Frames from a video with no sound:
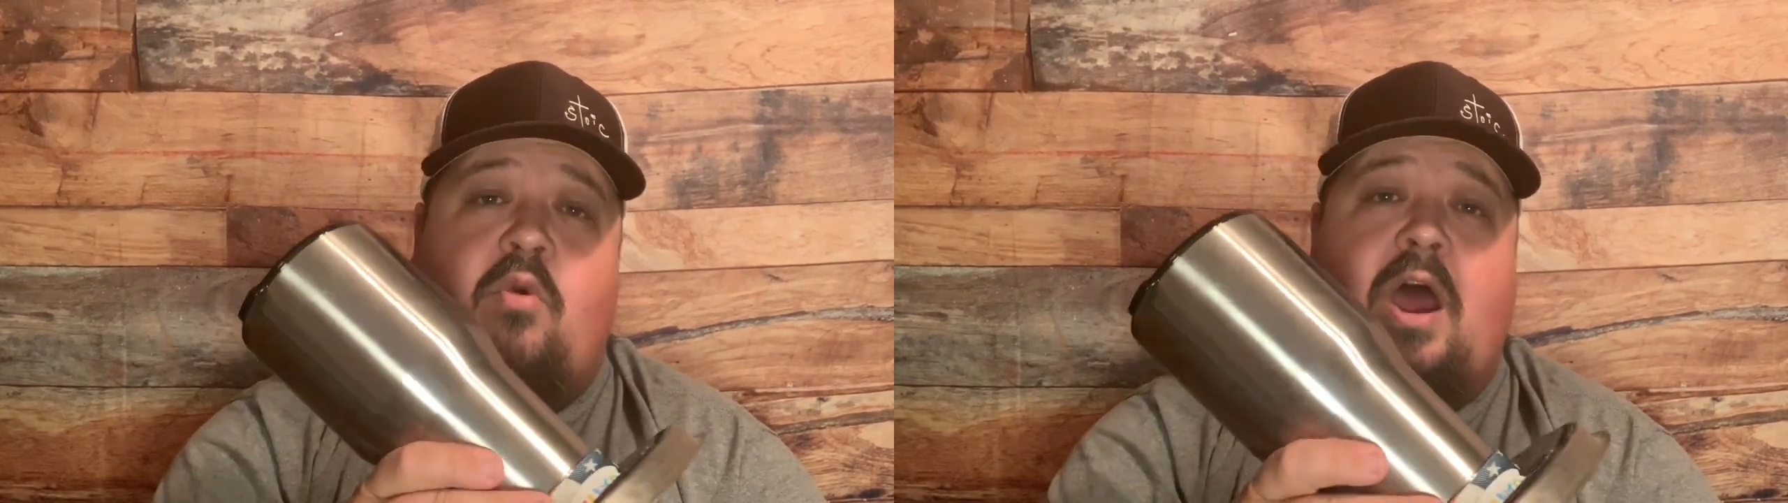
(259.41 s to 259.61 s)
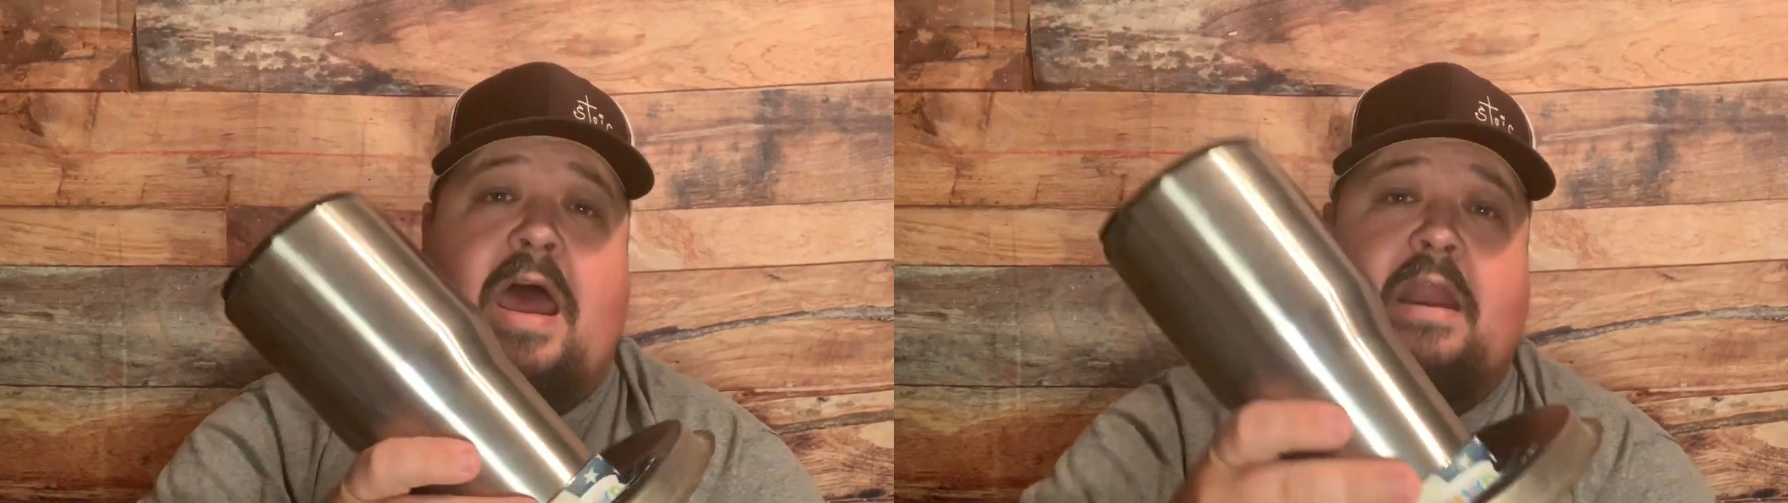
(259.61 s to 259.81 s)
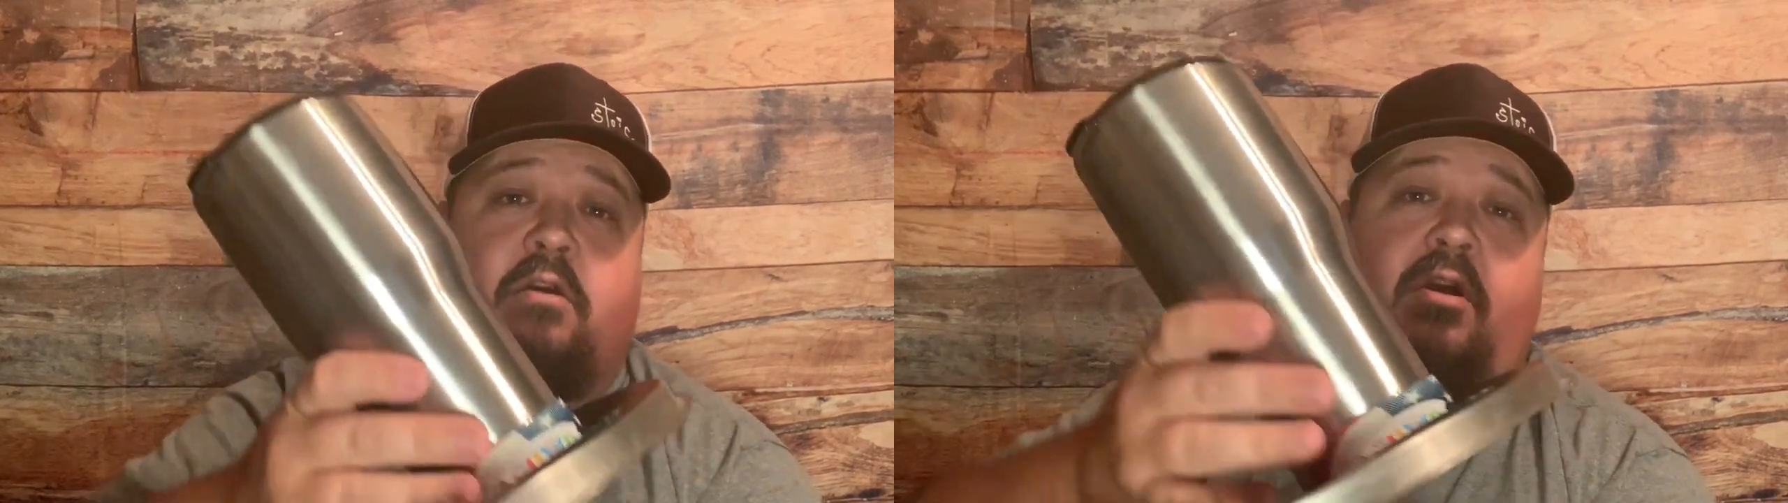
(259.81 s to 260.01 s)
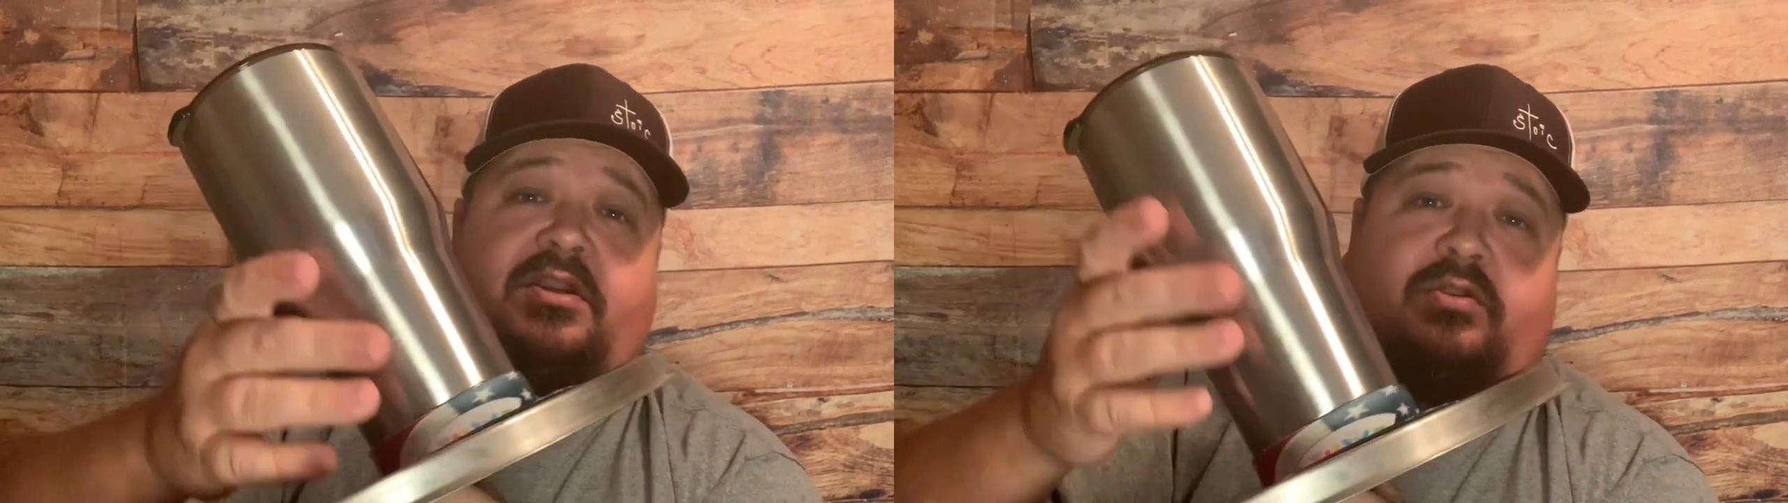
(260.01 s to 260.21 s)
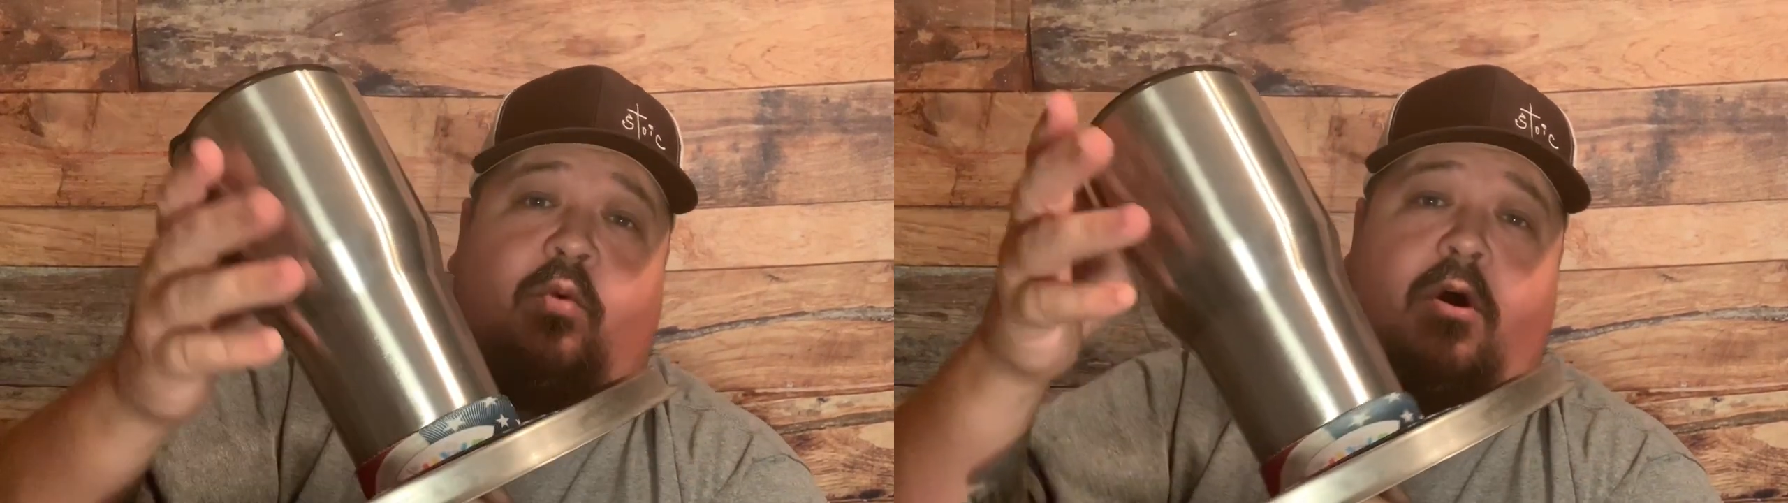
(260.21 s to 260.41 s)
ride
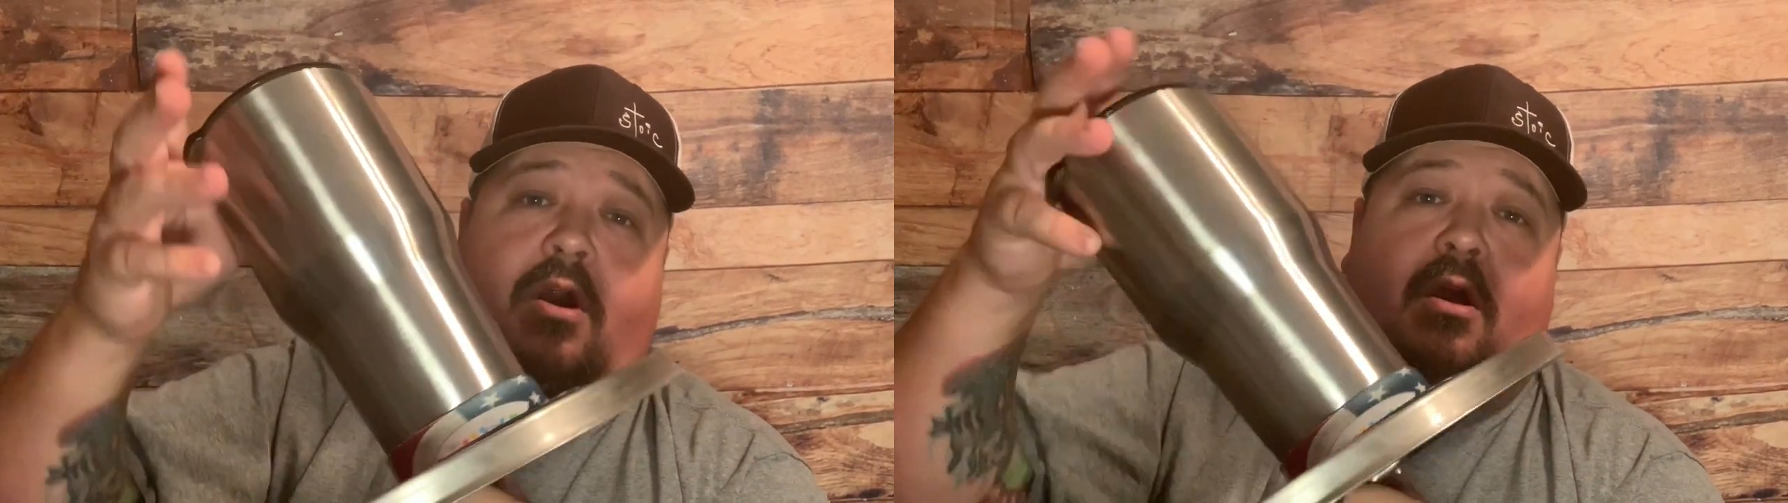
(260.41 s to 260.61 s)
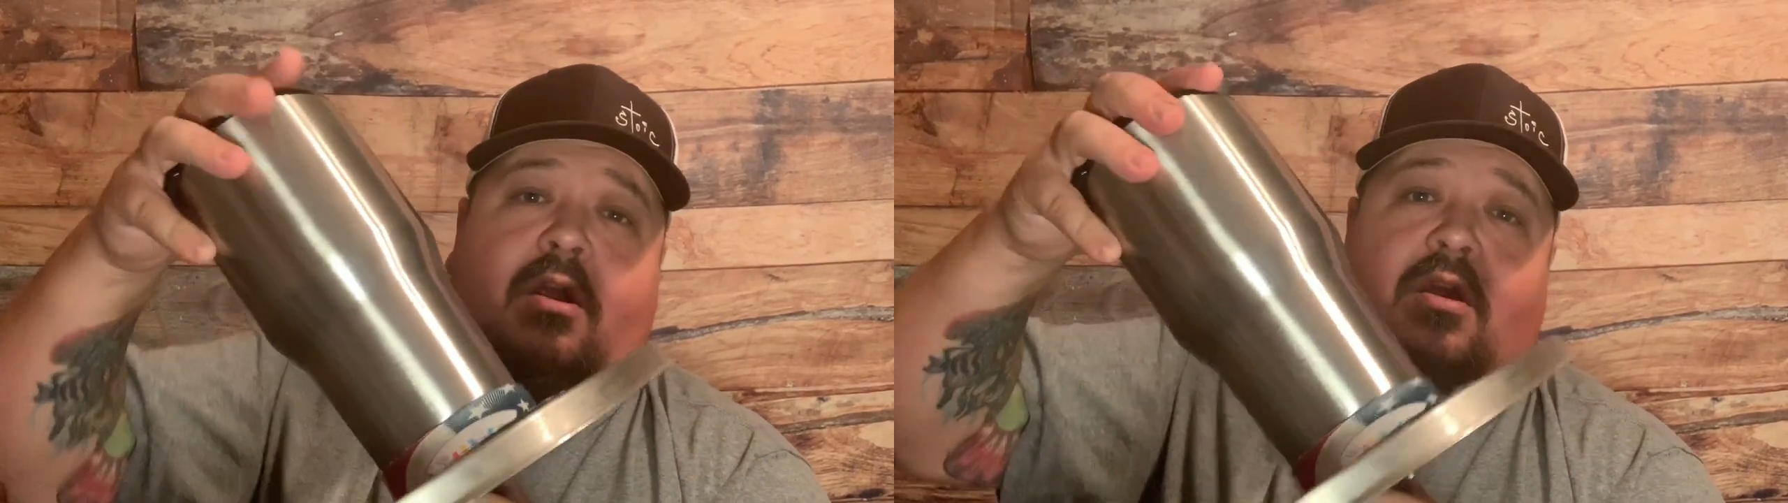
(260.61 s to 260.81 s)
across the water,